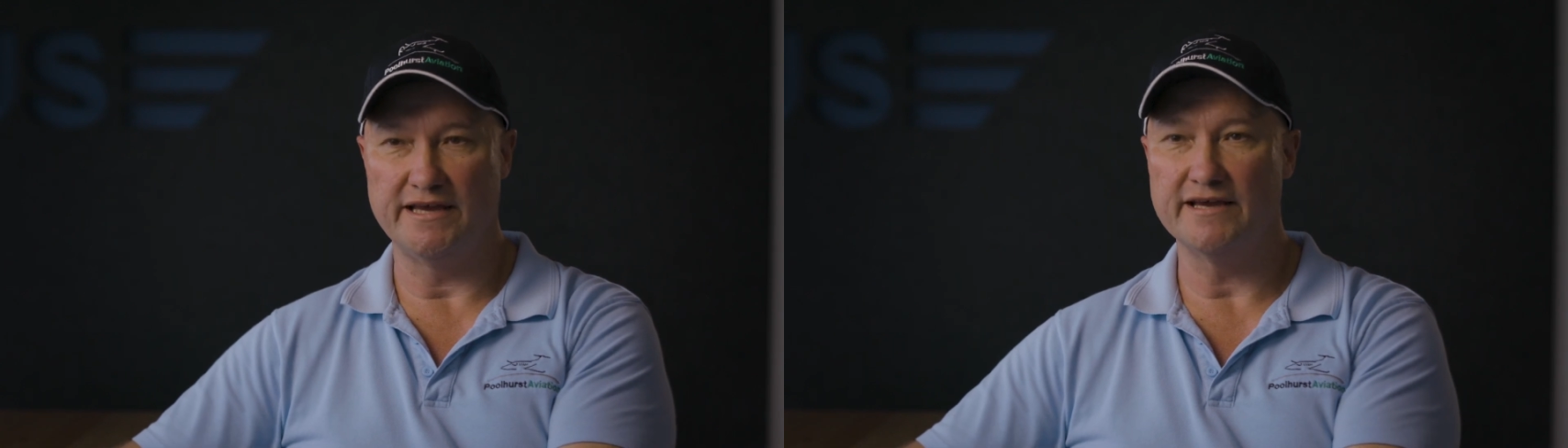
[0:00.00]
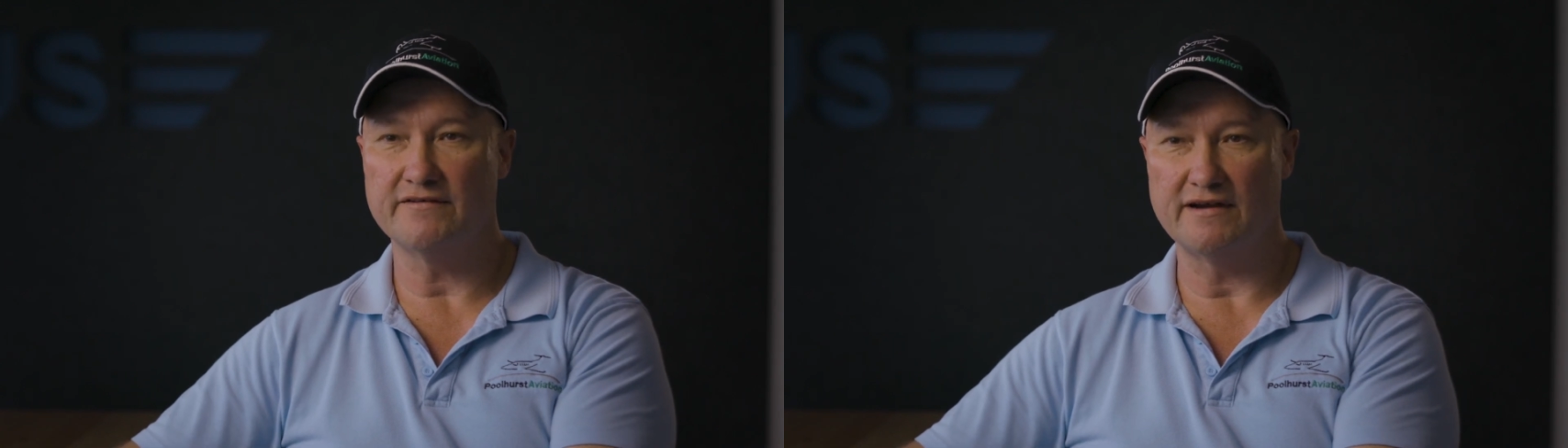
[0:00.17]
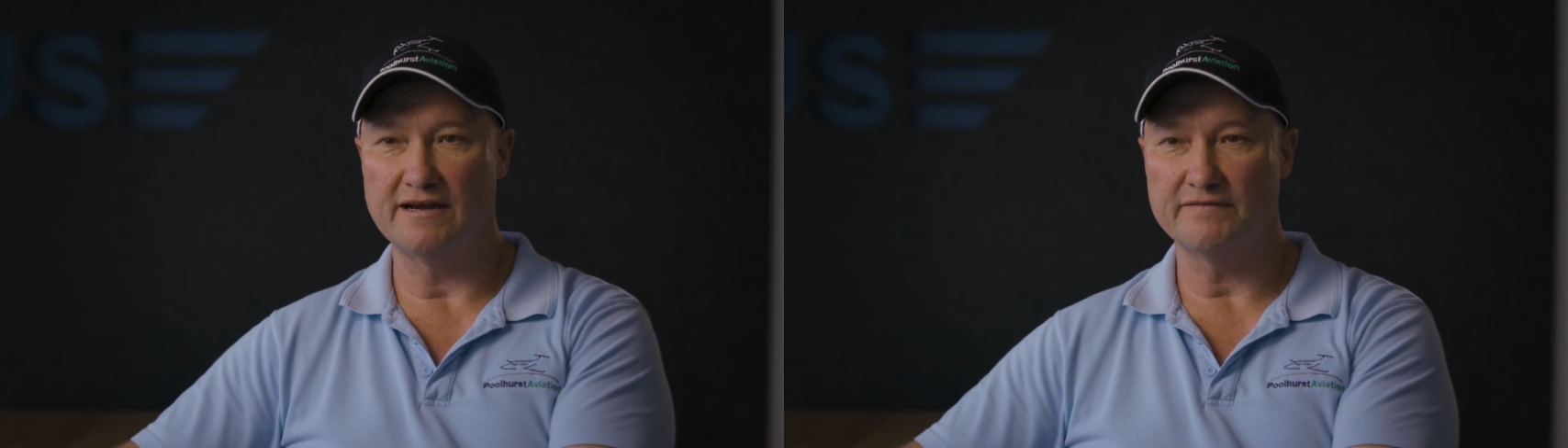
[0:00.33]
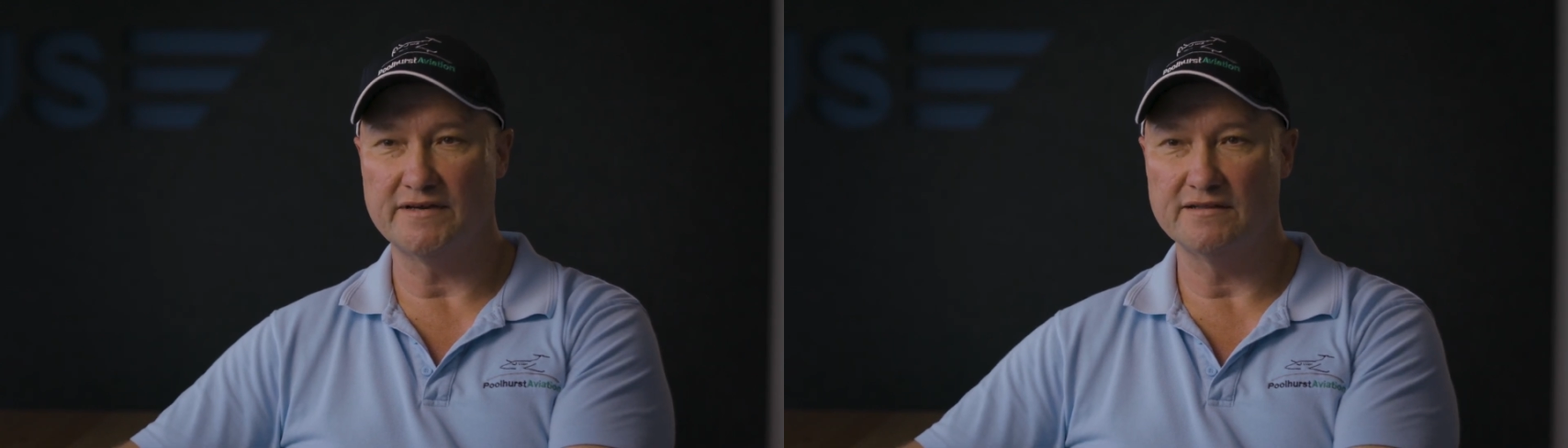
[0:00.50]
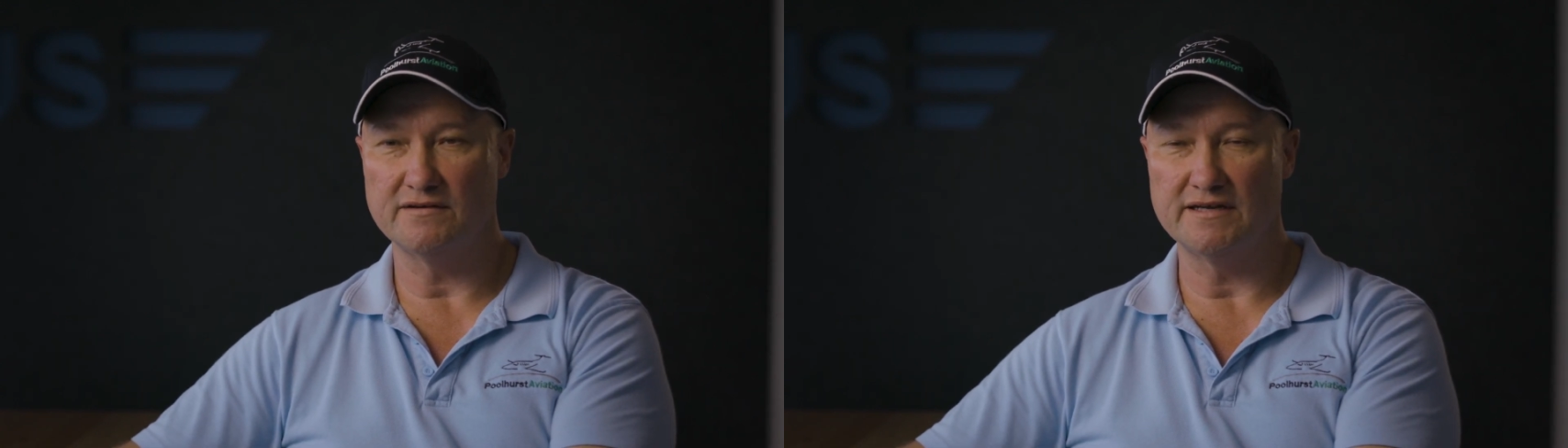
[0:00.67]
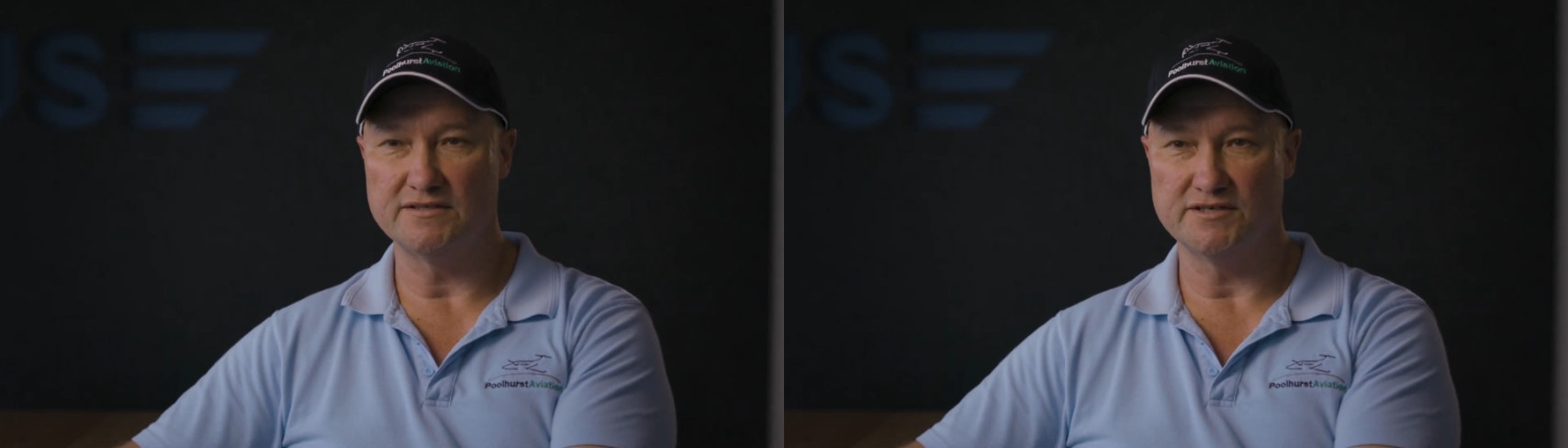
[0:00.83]
aircraft are,
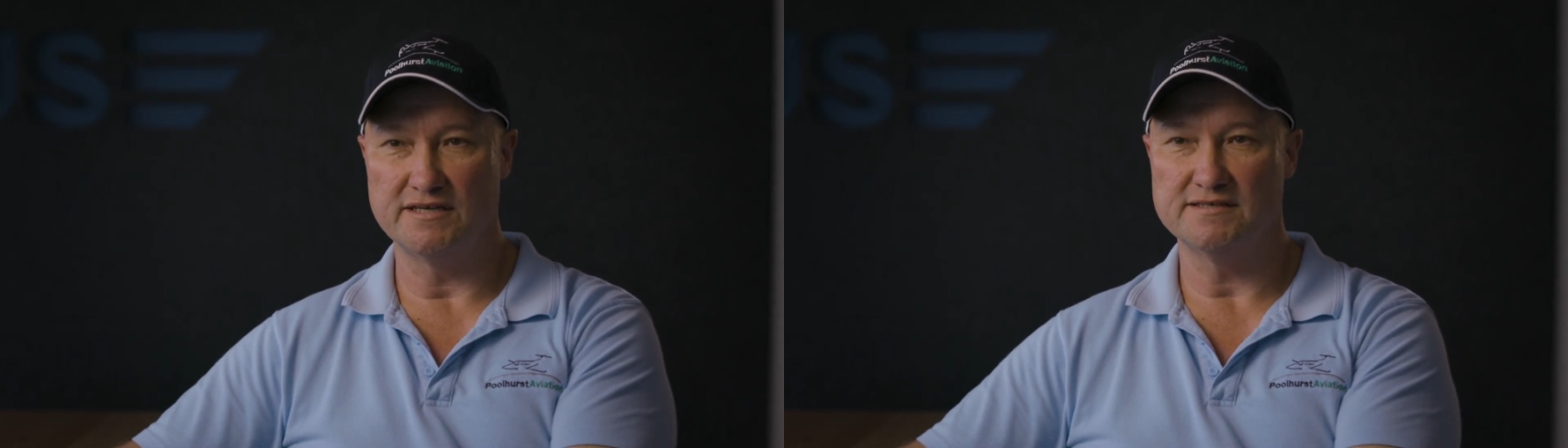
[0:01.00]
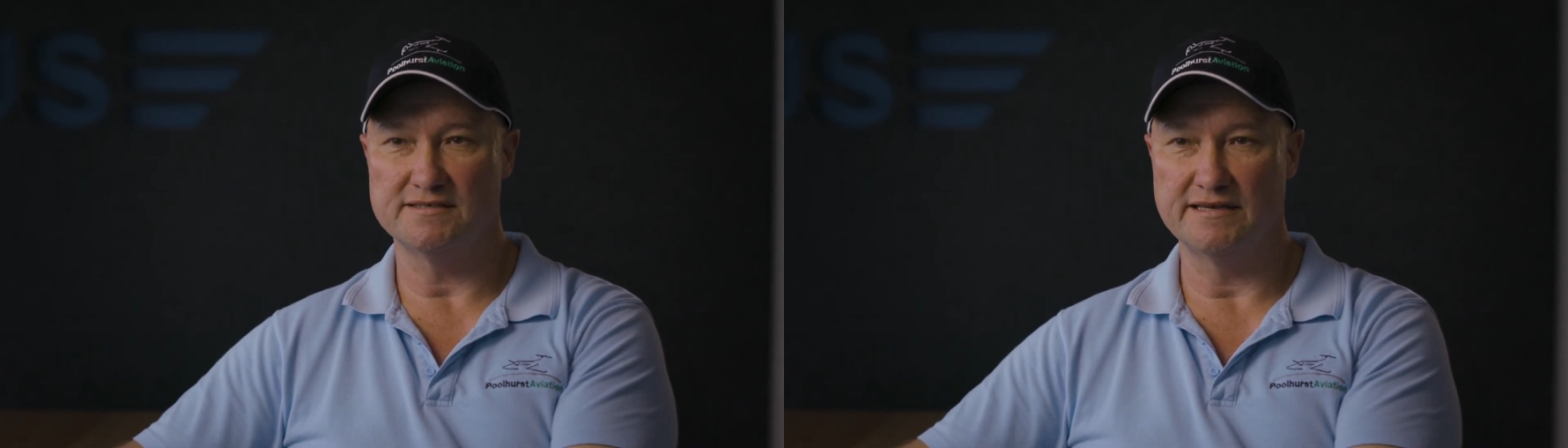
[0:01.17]
light jets,